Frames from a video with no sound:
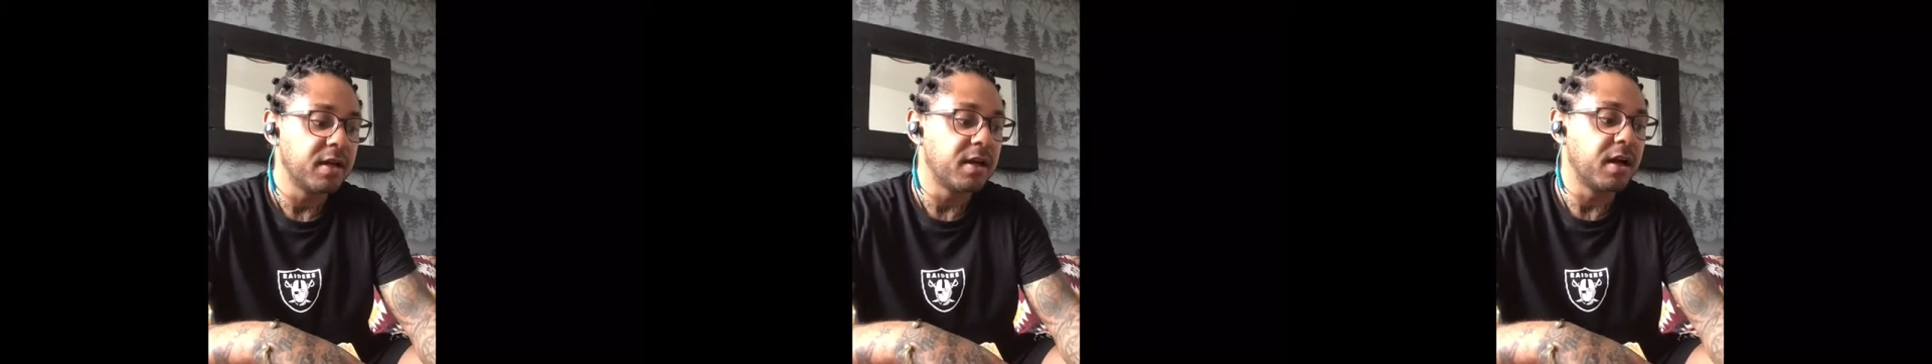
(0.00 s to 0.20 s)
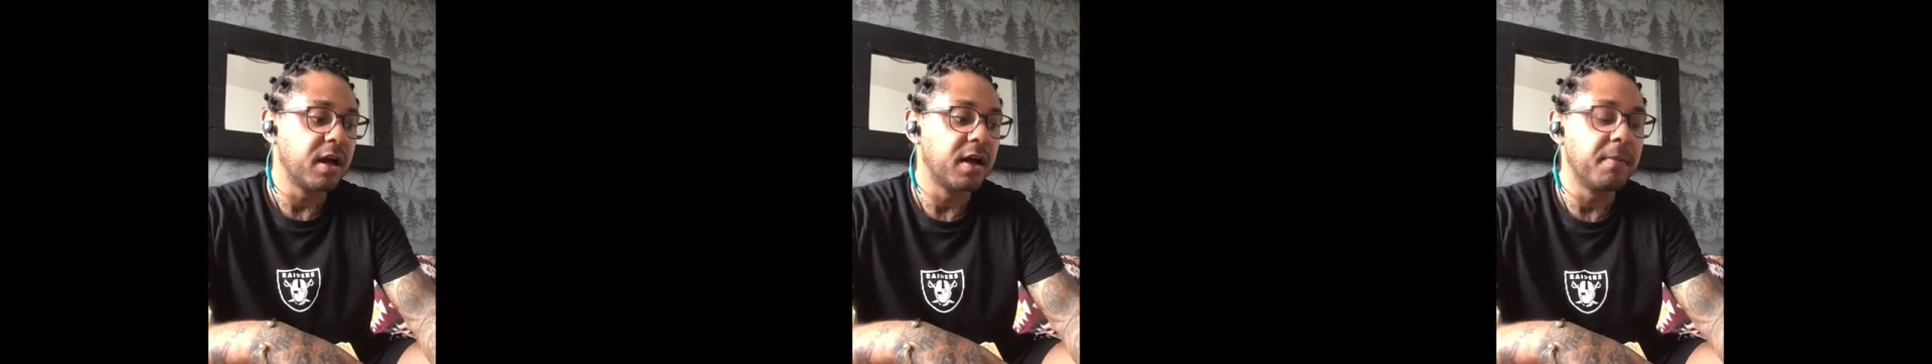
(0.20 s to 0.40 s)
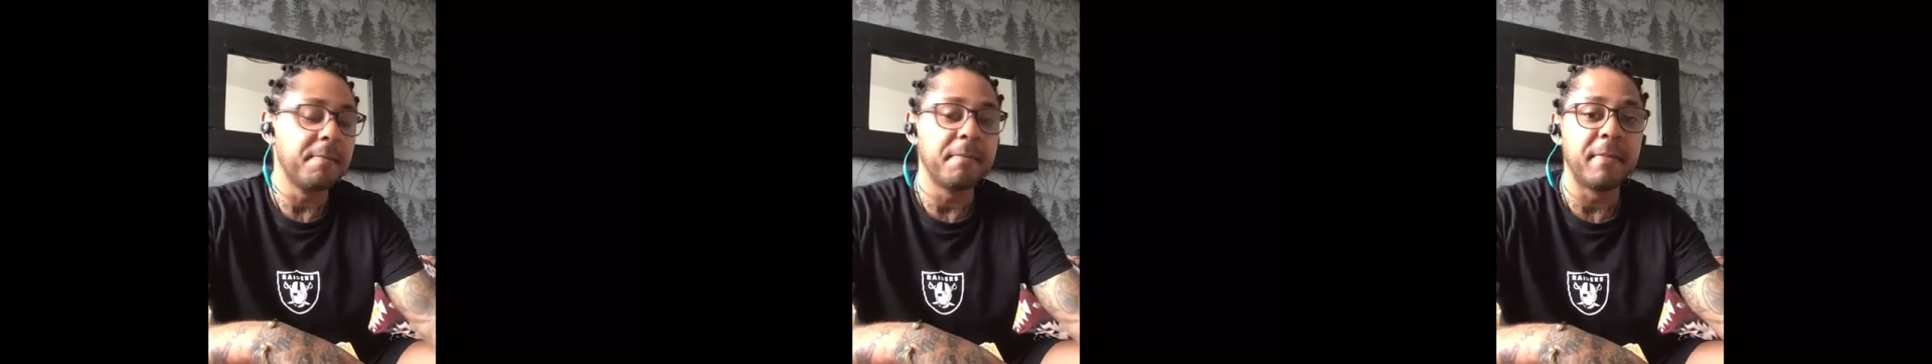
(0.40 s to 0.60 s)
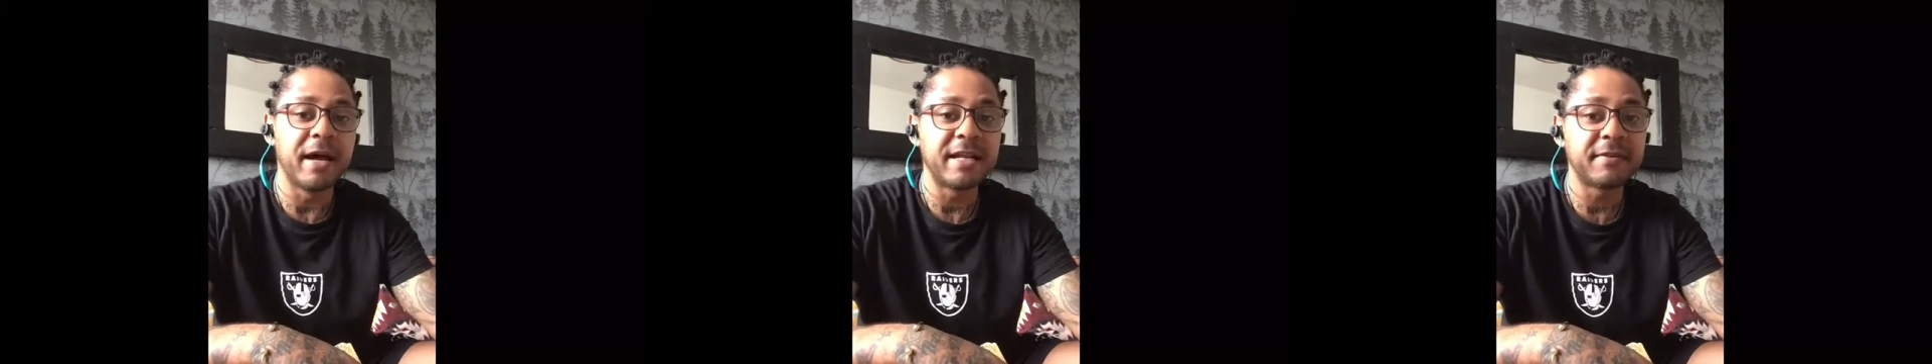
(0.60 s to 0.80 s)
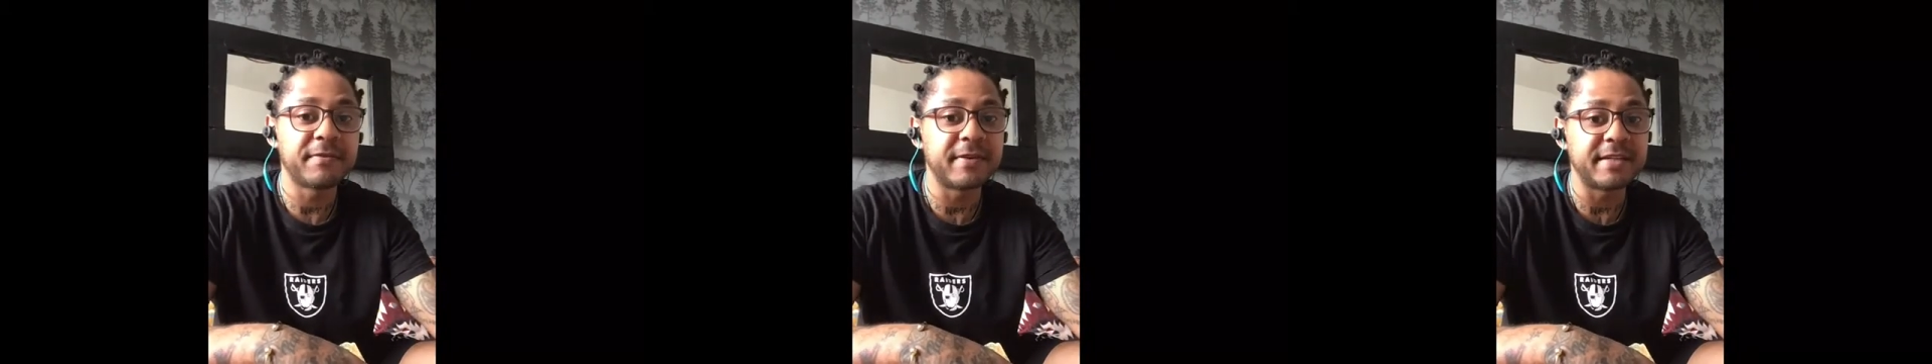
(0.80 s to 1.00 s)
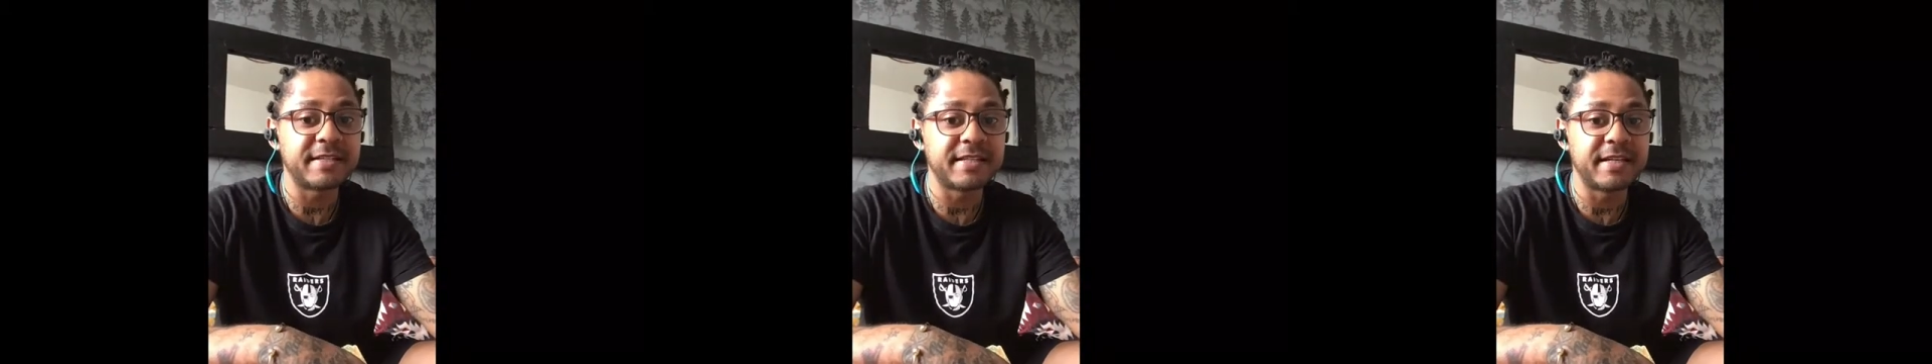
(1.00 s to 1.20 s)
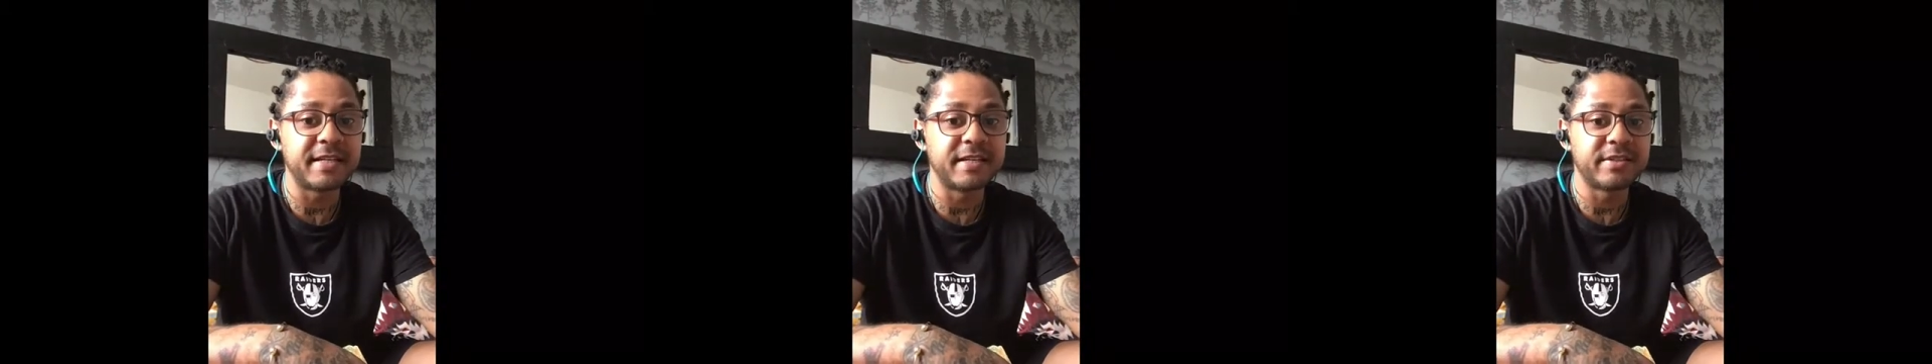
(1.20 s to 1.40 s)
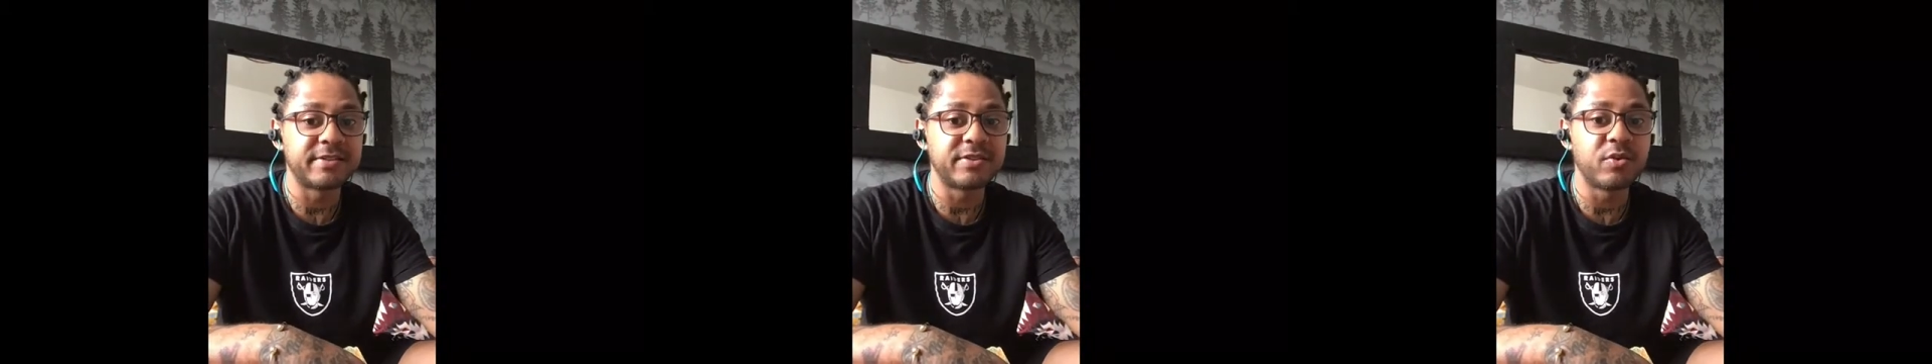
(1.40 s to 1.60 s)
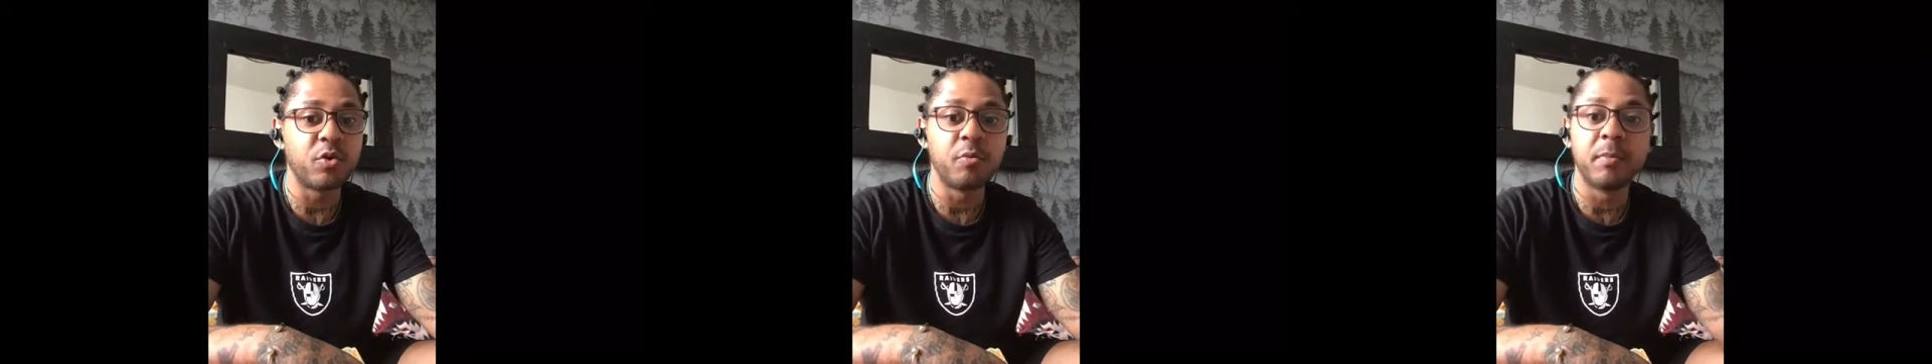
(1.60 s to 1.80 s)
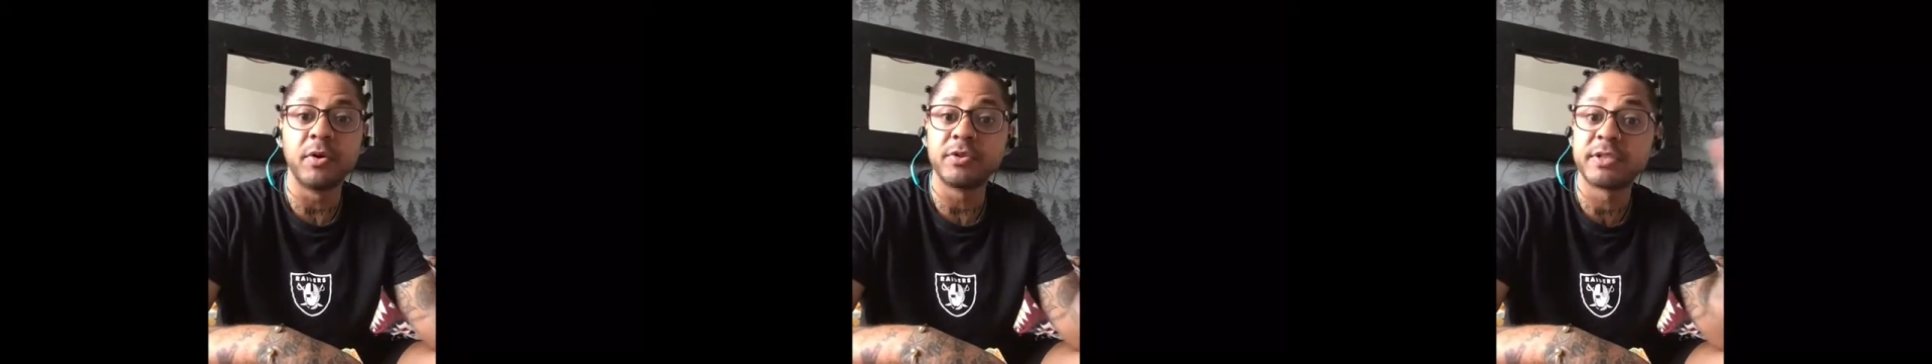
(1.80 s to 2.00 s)
manifesting is
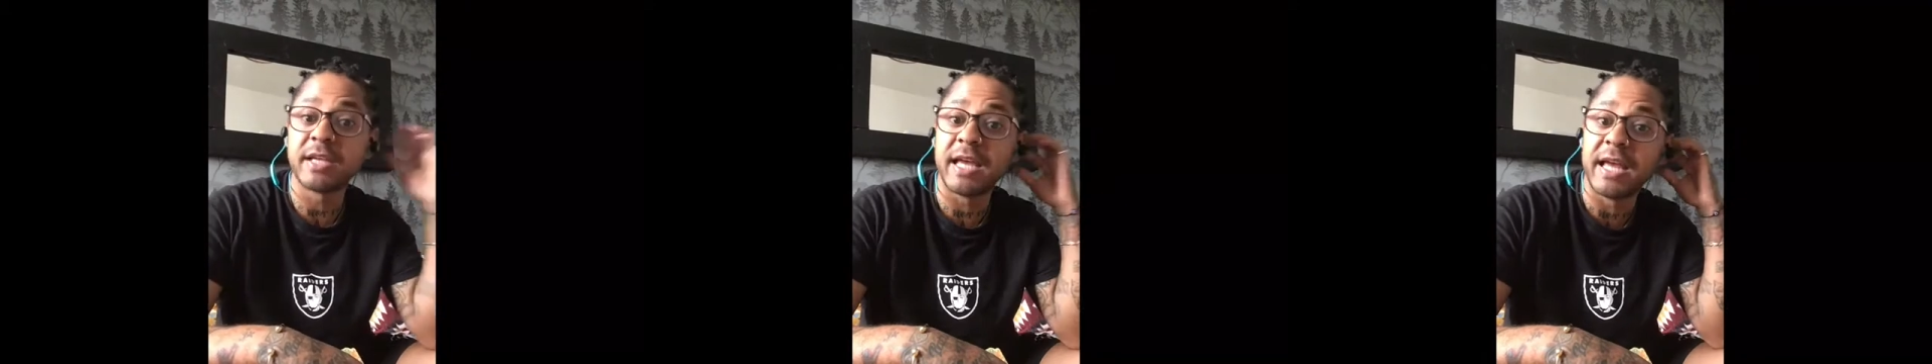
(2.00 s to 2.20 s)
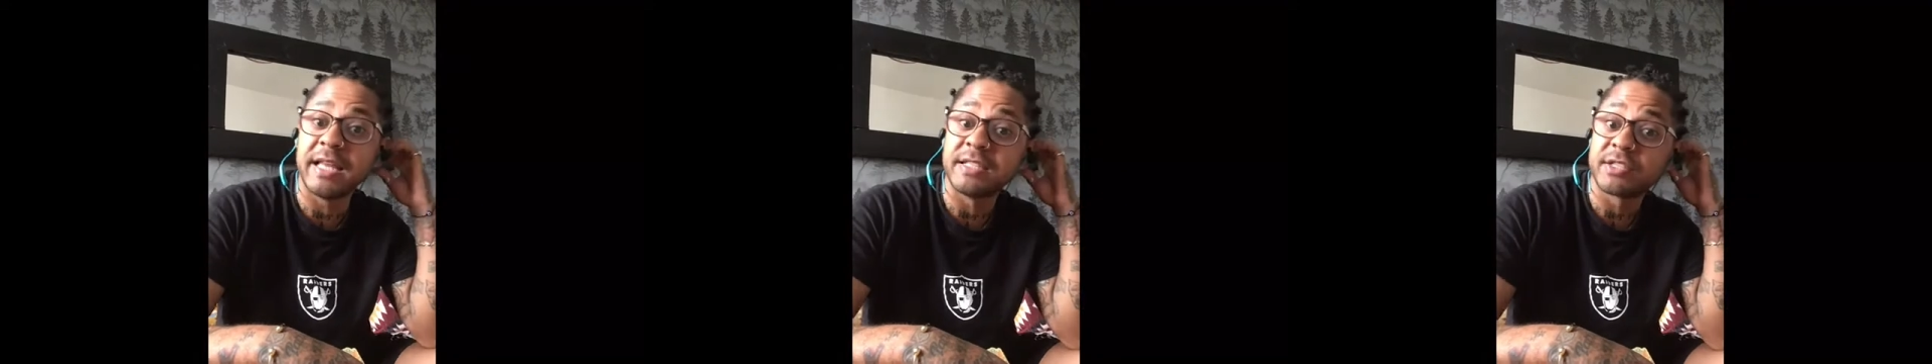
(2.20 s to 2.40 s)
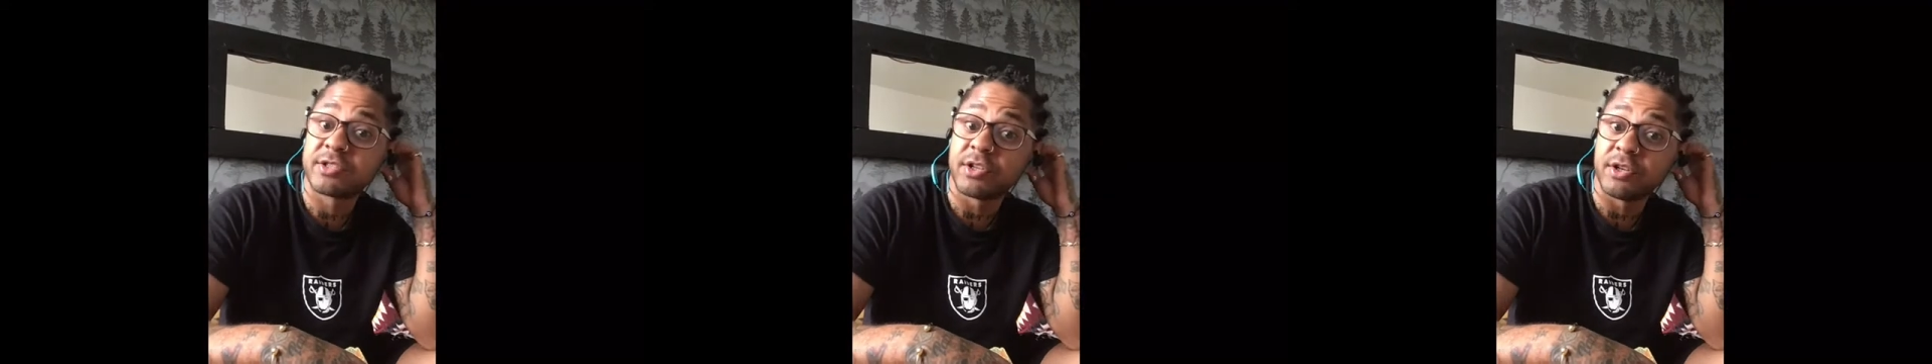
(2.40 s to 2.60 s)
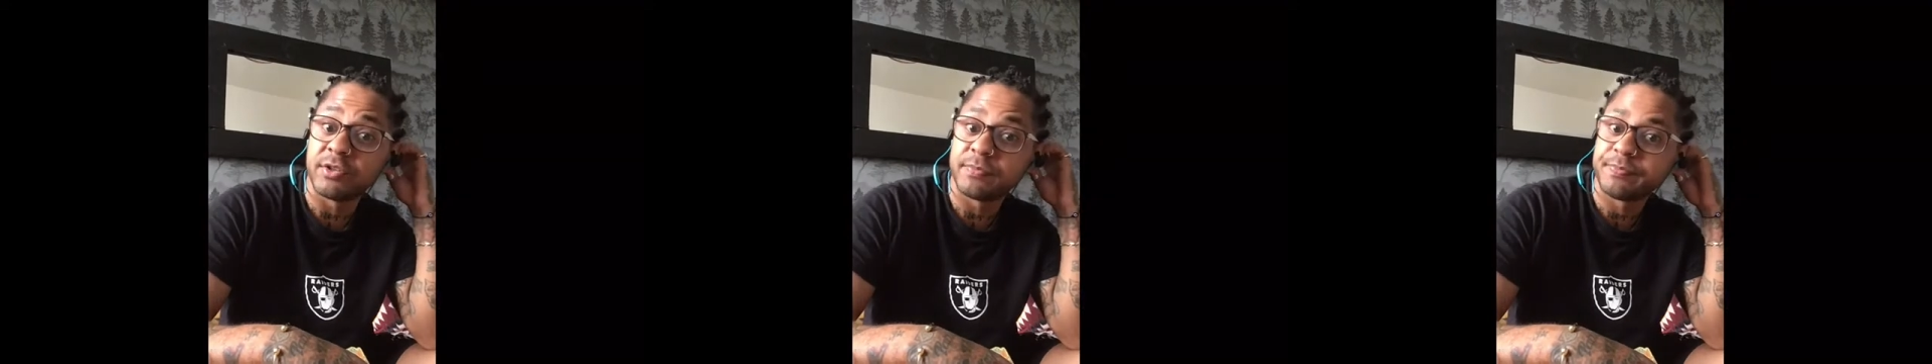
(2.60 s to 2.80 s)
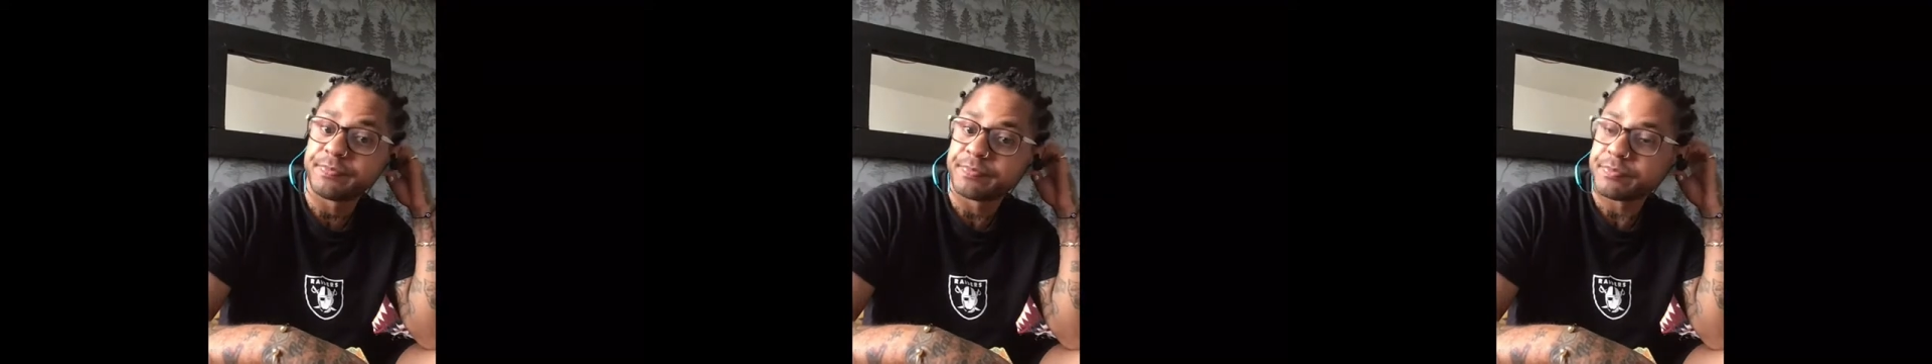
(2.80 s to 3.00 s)
almost instant.